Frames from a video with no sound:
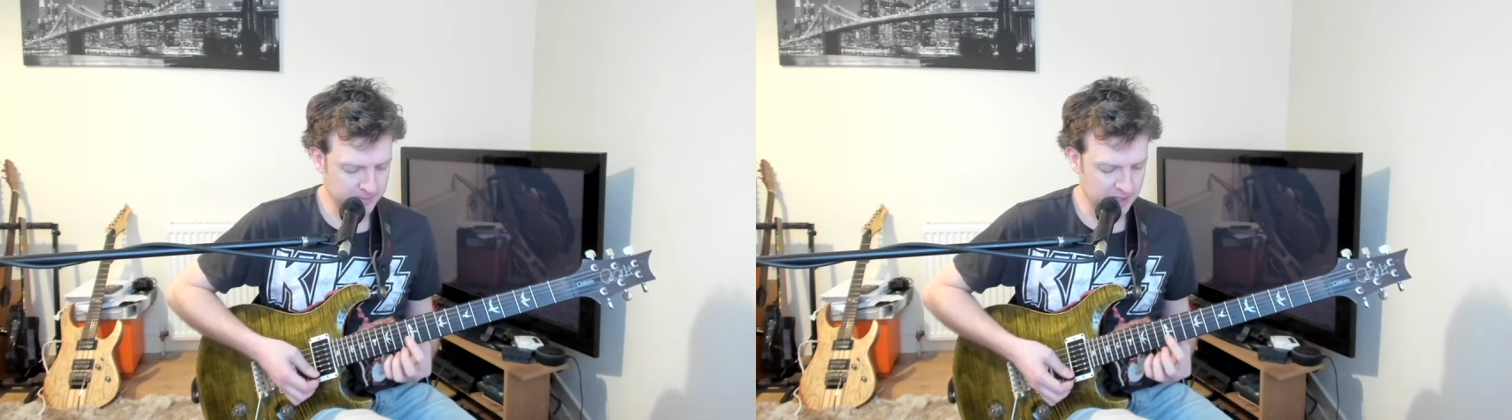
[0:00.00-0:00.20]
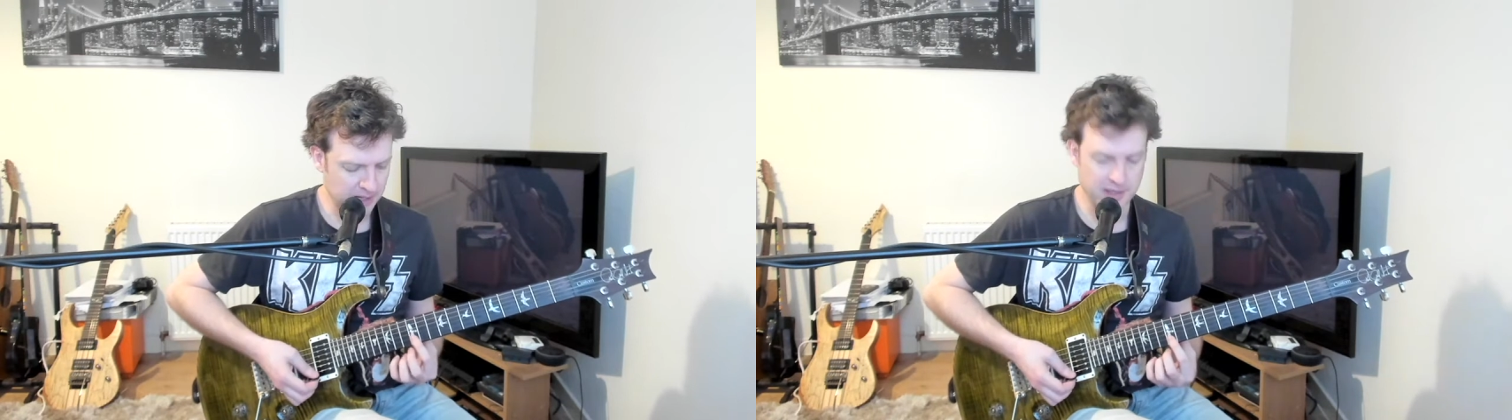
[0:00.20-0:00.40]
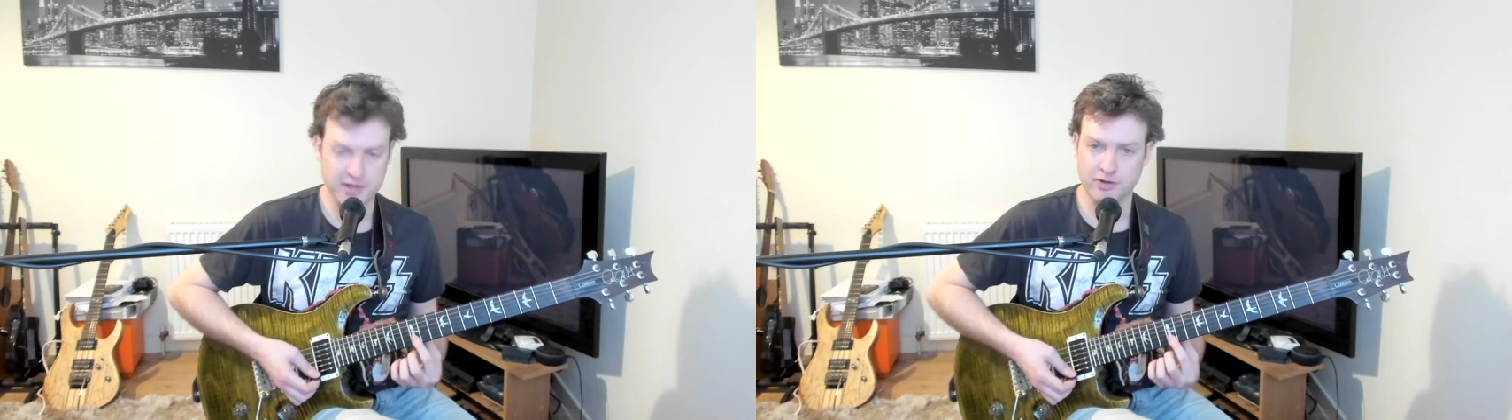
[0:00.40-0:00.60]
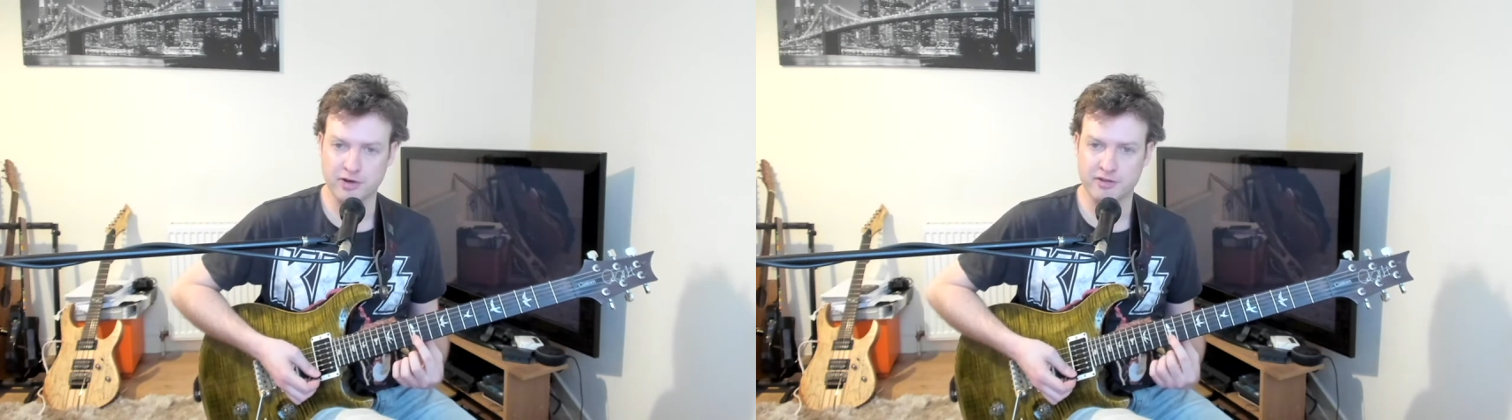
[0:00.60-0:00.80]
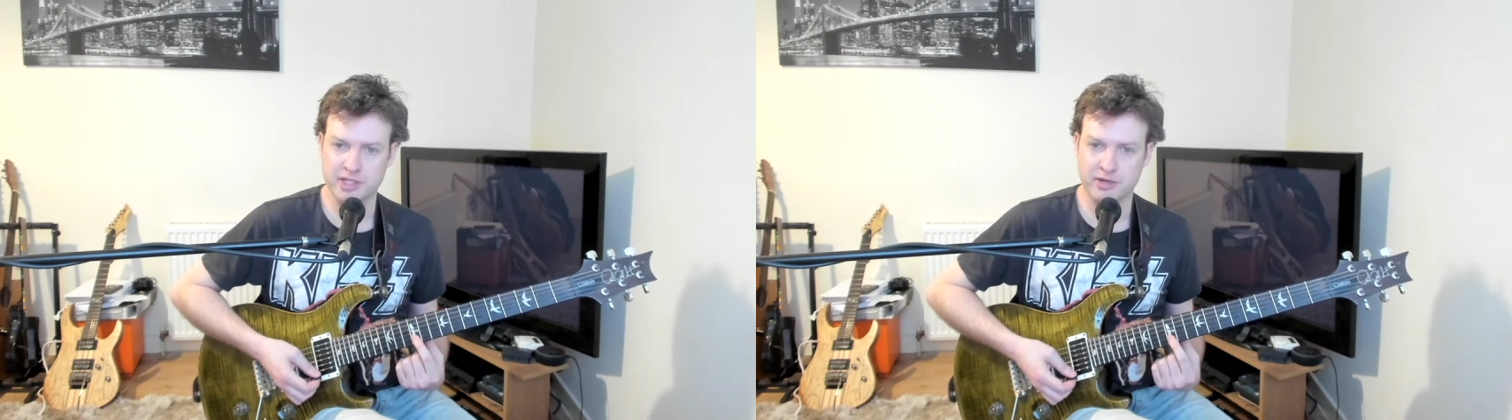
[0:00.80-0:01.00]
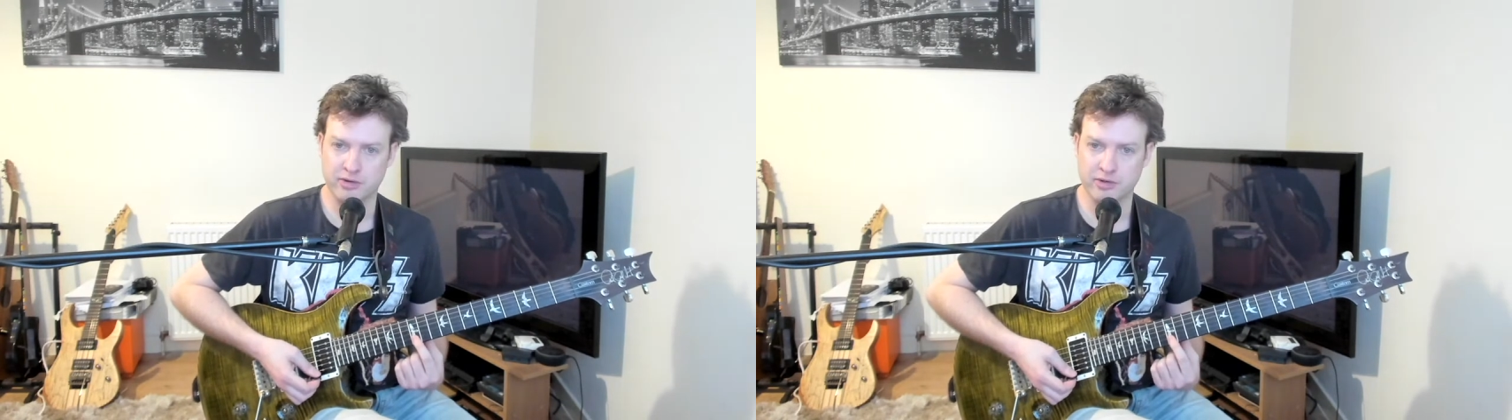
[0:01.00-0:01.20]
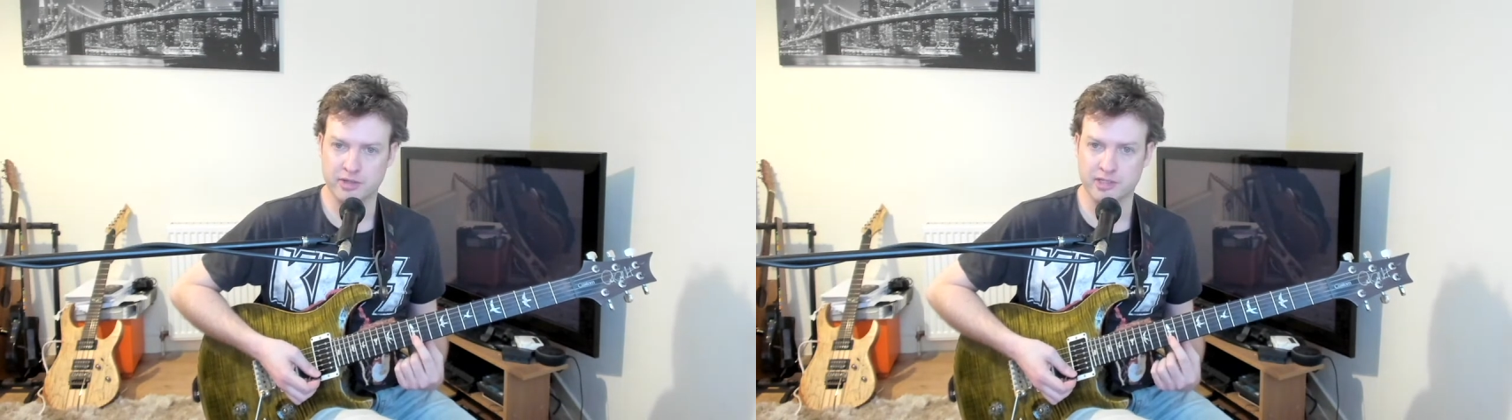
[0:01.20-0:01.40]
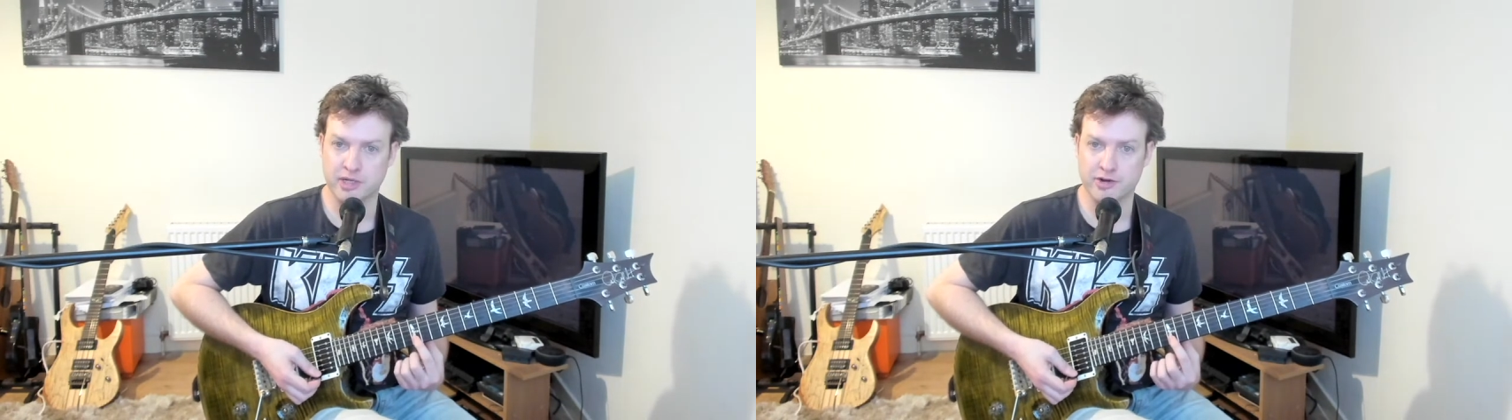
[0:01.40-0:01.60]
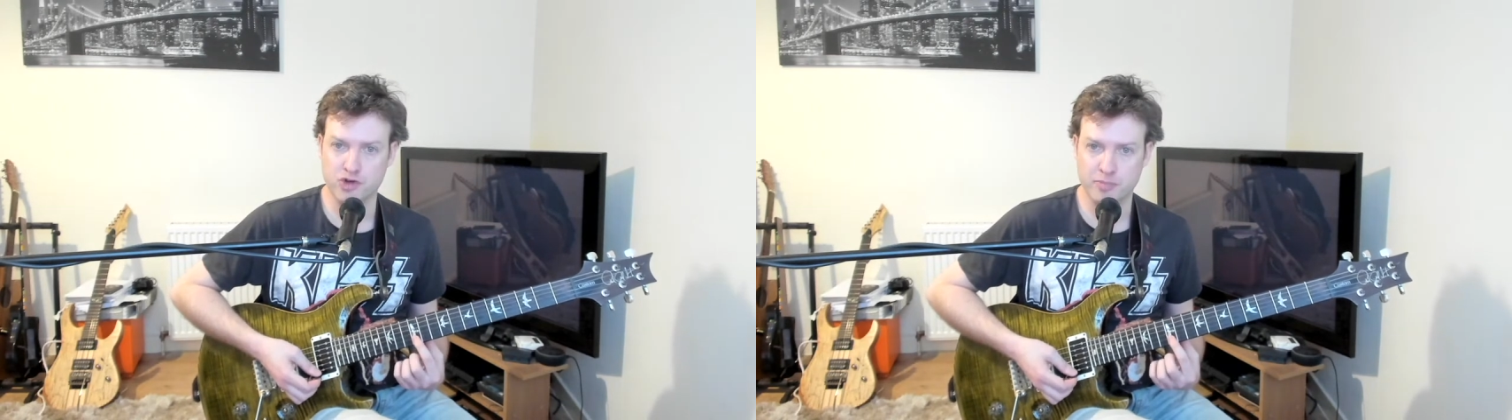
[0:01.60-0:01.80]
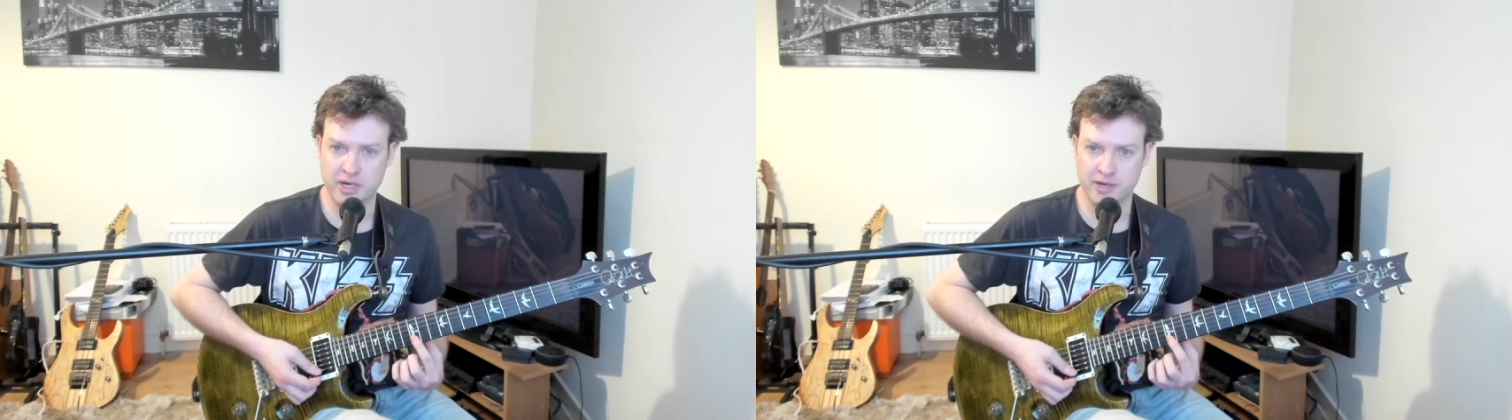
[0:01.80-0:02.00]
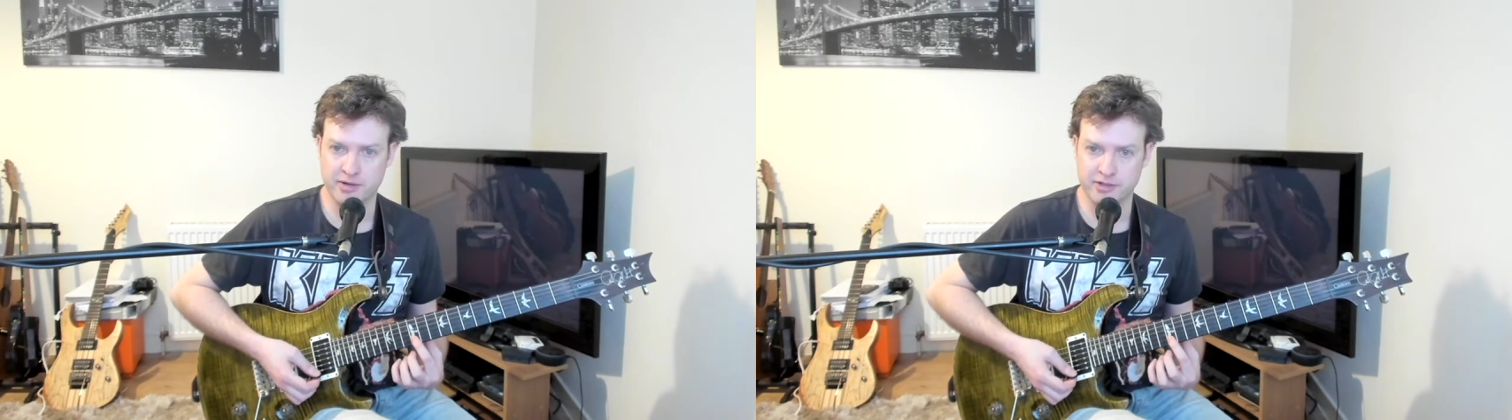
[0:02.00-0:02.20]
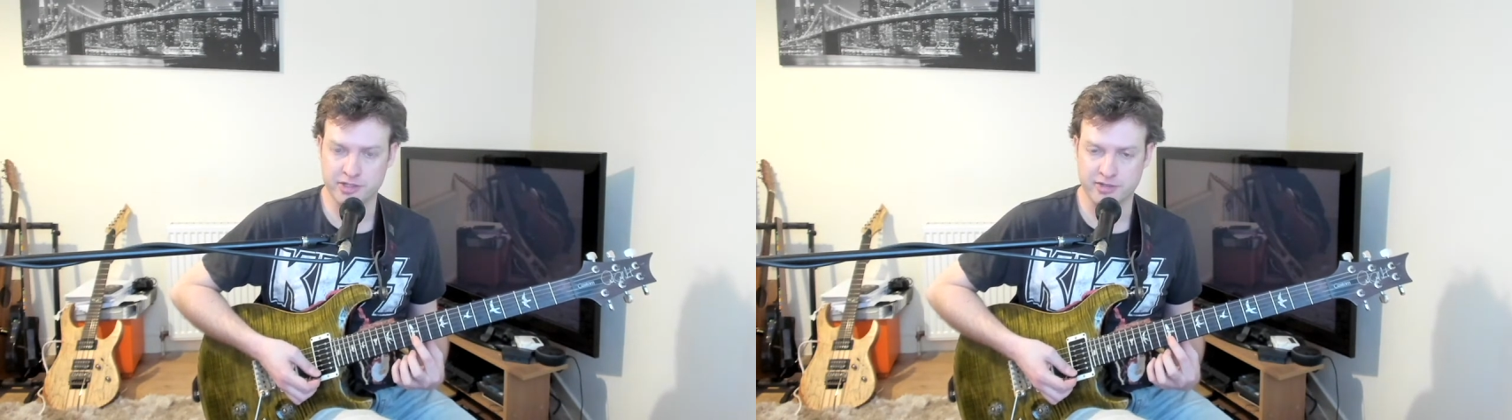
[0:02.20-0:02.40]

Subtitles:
And then you're going to start a new pattern just